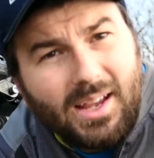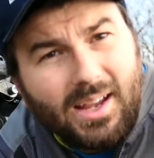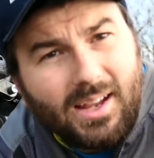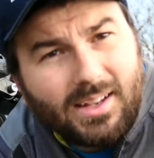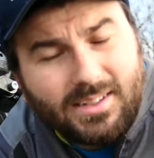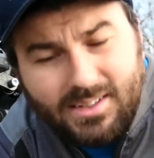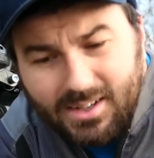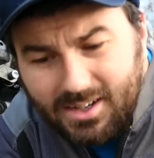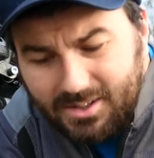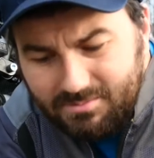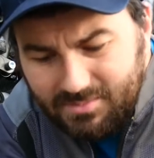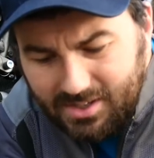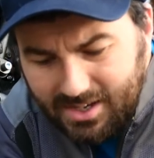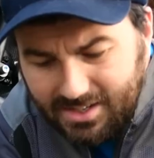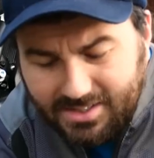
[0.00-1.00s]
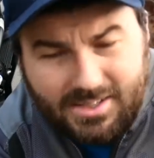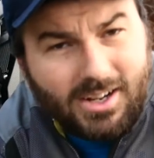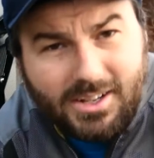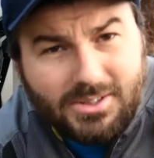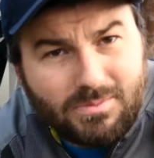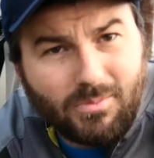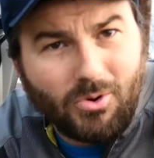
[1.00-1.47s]
And it
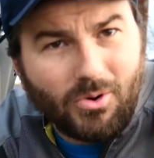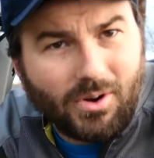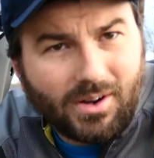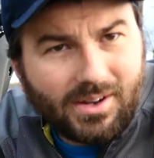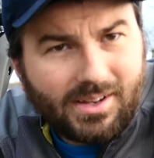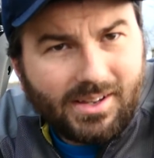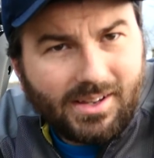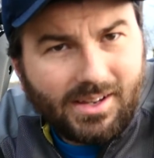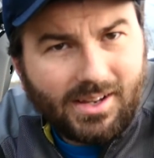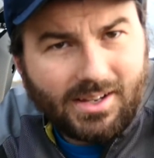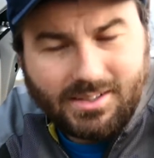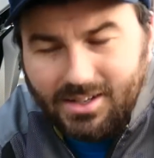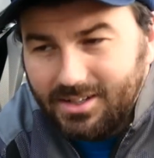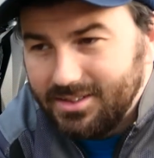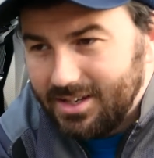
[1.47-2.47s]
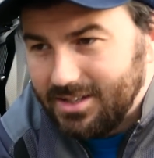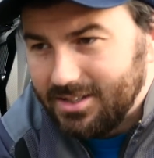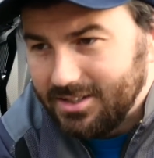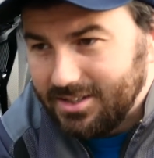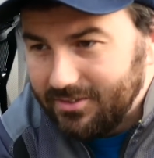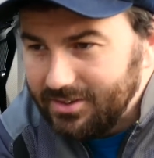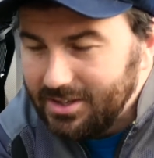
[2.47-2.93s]
does more. It does
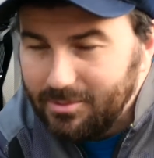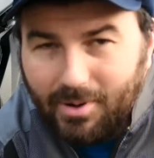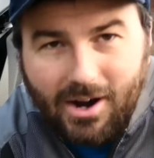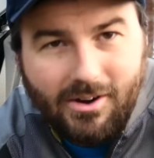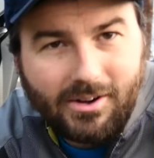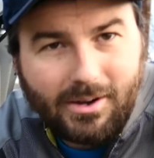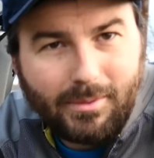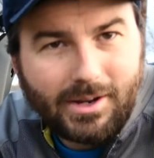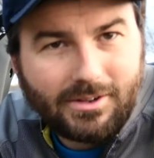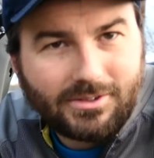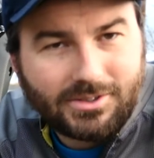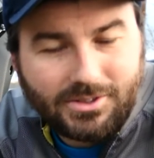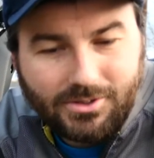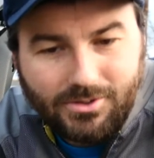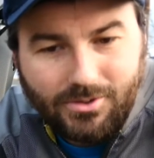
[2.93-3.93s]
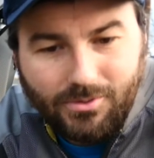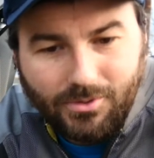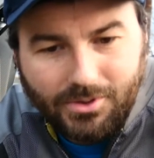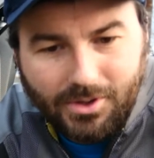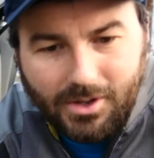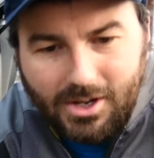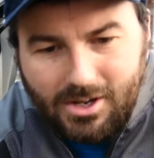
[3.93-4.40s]
everything the Power Commanders do,
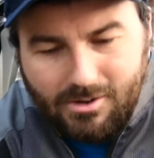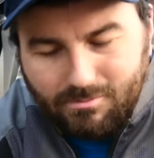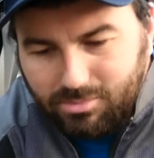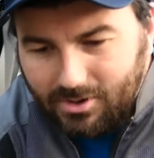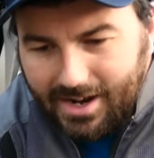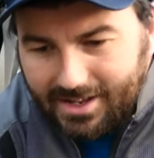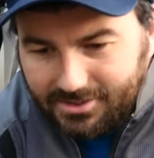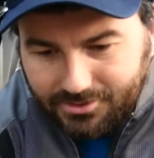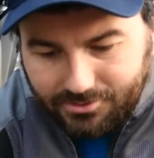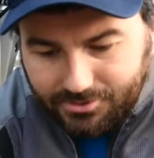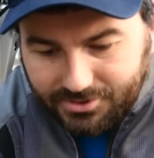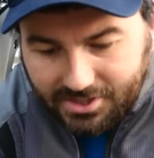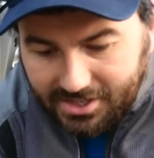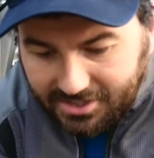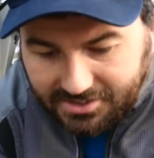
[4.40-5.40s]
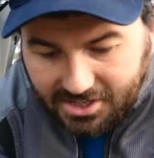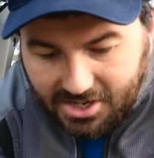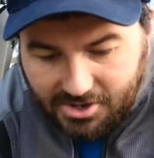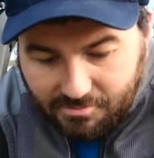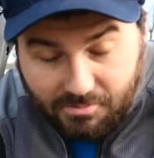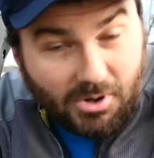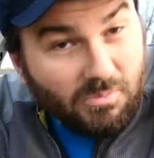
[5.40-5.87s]
or the Brazzles things,
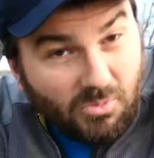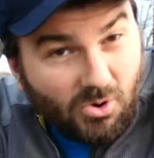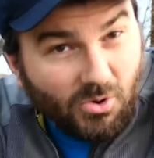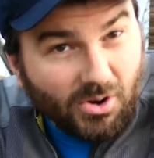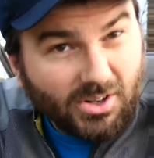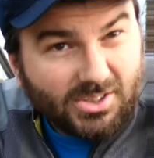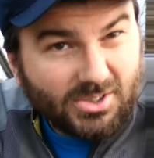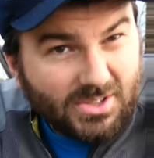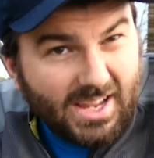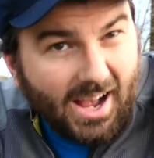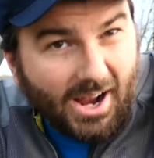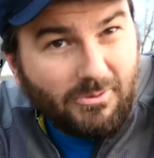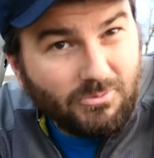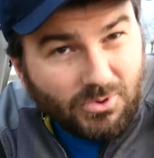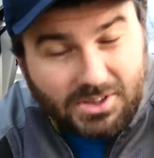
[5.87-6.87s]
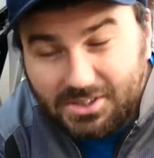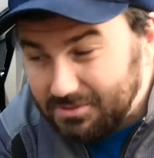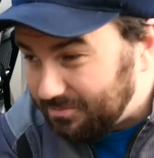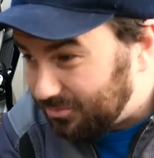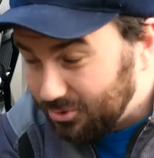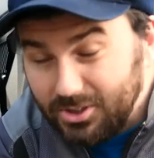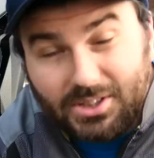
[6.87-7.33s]
but more. So yeah, I
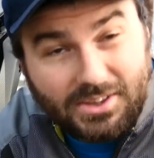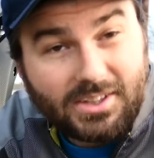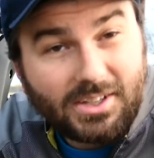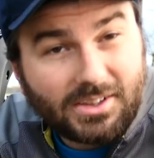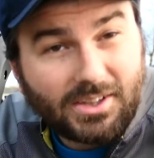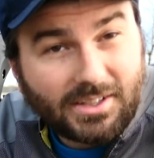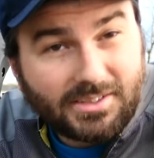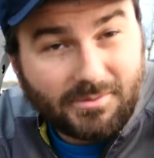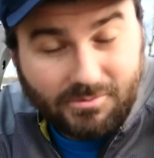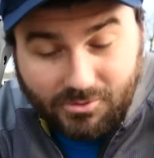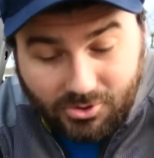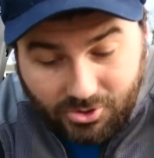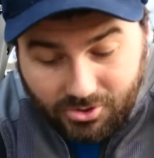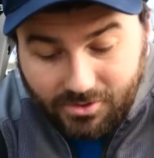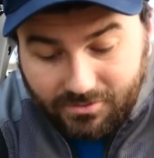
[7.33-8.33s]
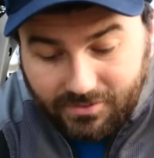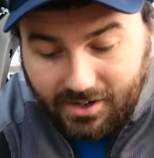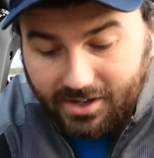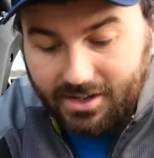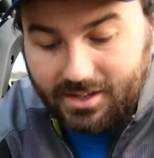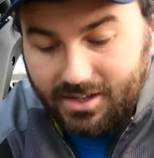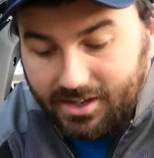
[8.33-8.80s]
really think that's a good
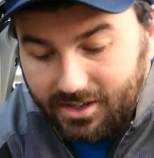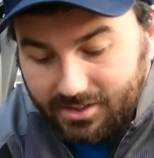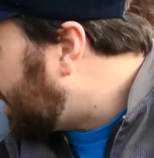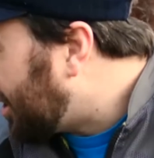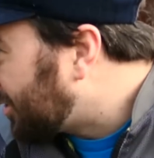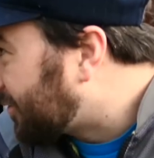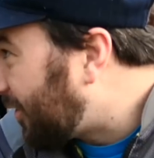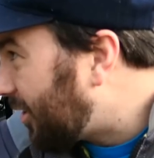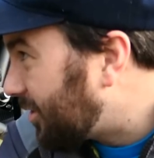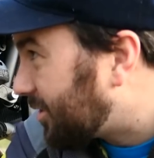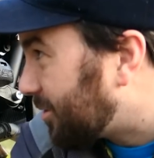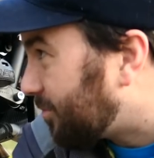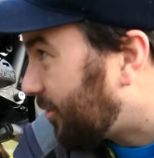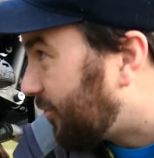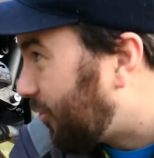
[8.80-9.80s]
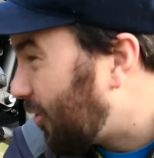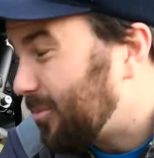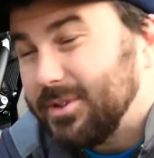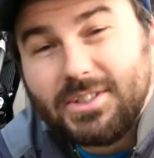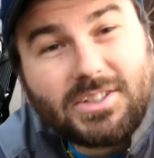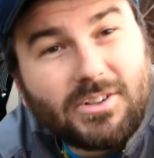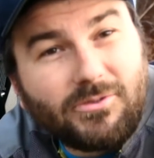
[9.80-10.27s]
fucking kit. Now, as far as the
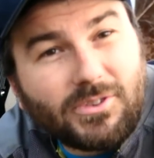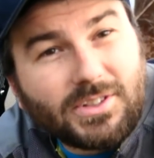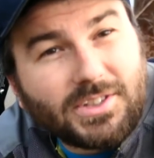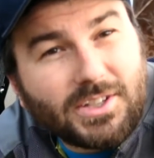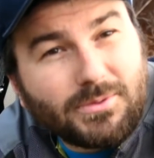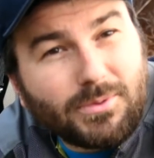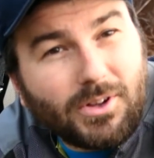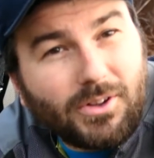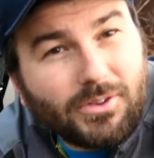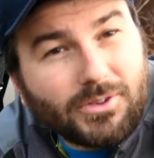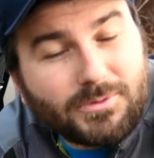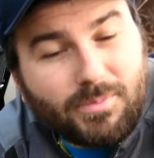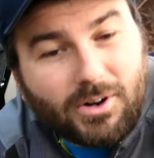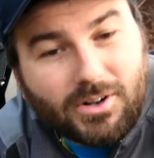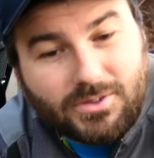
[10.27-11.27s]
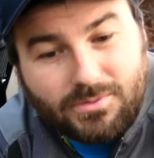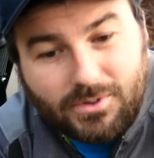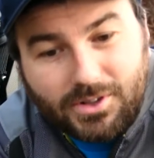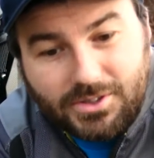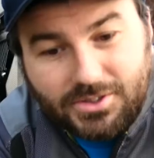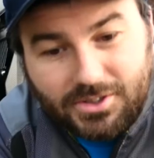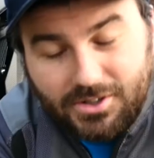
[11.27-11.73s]
performance differences with all those parts were
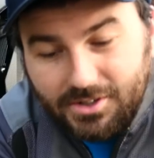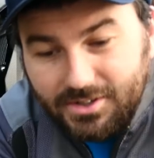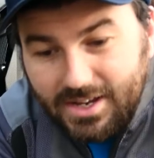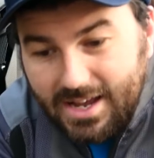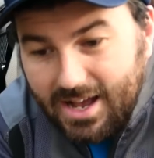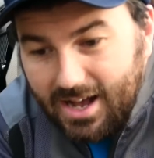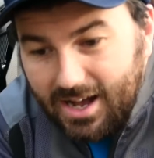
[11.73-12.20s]
concerned,